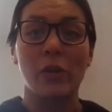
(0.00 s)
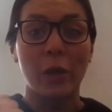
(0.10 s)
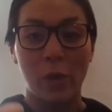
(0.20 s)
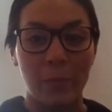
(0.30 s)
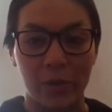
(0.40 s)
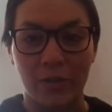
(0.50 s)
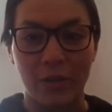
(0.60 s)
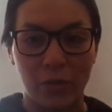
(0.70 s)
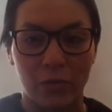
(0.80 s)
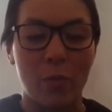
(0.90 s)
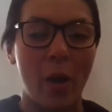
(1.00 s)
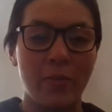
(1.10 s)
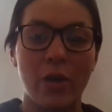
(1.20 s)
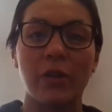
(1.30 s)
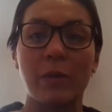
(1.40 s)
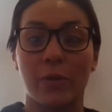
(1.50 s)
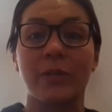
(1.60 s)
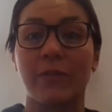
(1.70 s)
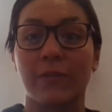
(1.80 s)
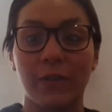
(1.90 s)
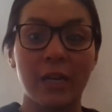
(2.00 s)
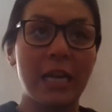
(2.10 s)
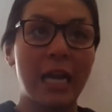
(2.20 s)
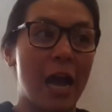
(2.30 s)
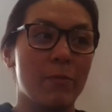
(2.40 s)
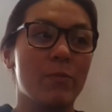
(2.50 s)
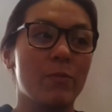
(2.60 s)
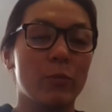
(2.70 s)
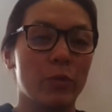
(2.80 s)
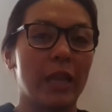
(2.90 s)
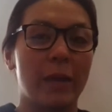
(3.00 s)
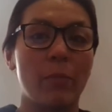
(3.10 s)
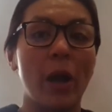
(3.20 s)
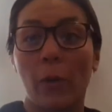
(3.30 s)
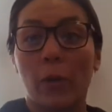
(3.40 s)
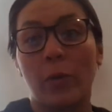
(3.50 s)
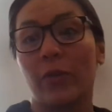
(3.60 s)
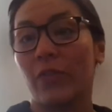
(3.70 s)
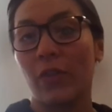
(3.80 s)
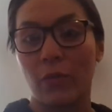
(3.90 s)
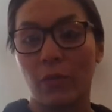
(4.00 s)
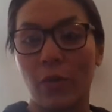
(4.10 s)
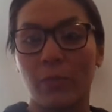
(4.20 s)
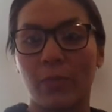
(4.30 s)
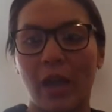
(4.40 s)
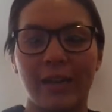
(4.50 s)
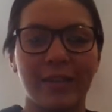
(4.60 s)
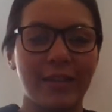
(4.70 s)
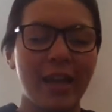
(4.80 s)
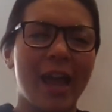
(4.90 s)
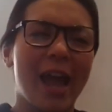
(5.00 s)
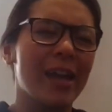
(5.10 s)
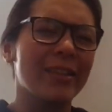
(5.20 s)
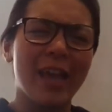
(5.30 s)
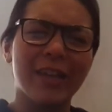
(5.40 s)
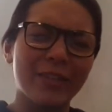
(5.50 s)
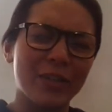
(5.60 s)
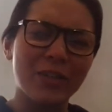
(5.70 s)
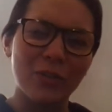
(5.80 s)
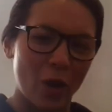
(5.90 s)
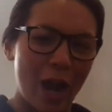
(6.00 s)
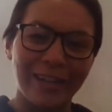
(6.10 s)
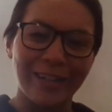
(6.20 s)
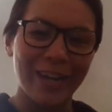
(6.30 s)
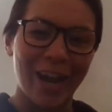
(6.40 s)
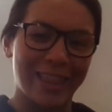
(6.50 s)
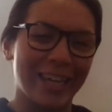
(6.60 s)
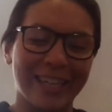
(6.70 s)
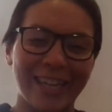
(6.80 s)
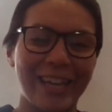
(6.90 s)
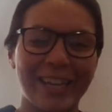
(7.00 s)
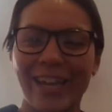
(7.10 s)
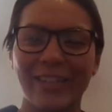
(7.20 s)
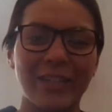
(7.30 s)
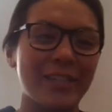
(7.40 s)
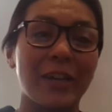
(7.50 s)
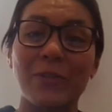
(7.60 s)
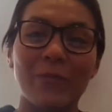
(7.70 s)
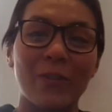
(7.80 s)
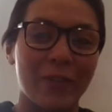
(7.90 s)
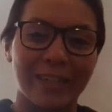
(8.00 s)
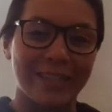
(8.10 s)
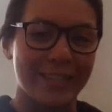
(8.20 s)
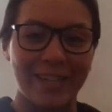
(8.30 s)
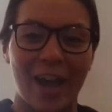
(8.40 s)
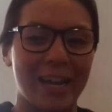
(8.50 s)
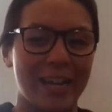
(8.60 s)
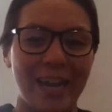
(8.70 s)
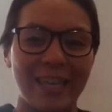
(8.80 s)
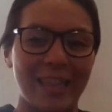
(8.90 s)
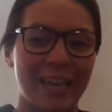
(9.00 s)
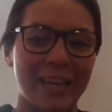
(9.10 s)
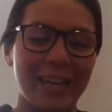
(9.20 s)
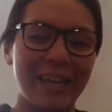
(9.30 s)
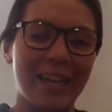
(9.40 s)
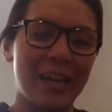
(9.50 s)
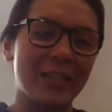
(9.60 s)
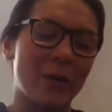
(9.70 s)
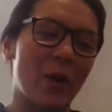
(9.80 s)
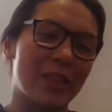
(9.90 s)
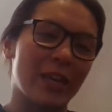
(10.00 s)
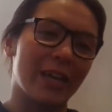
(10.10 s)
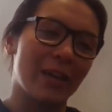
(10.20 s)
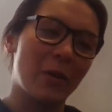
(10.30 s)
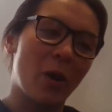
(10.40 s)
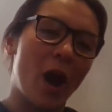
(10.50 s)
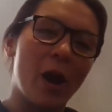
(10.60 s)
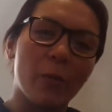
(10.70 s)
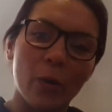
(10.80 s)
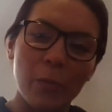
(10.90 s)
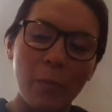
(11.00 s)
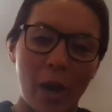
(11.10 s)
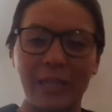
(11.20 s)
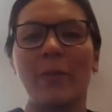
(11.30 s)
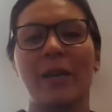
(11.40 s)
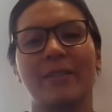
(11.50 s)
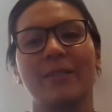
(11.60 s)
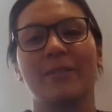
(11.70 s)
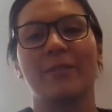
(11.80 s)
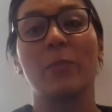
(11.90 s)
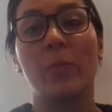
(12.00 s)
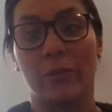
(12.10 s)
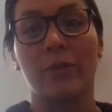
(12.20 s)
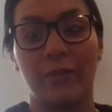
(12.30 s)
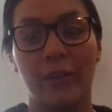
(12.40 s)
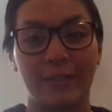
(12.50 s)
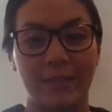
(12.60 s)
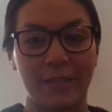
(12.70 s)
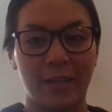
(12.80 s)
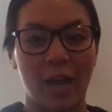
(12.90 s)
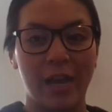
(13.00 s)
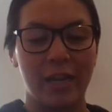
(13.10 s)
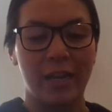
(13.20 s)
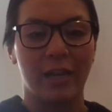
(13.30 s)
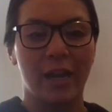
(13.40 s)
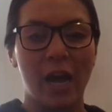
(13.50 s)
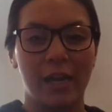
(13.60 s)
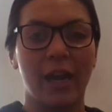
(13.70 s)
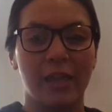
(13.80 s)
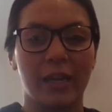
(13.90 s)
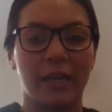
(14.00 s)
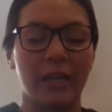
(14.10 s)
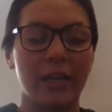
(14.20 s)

only queer person in the room i'm the only person of um like bipoc person in the room and it it, it's just strange. I think it, it just doesn't reflect society either. And yeah. so I think I want my spaces to better reflect society, I, I think.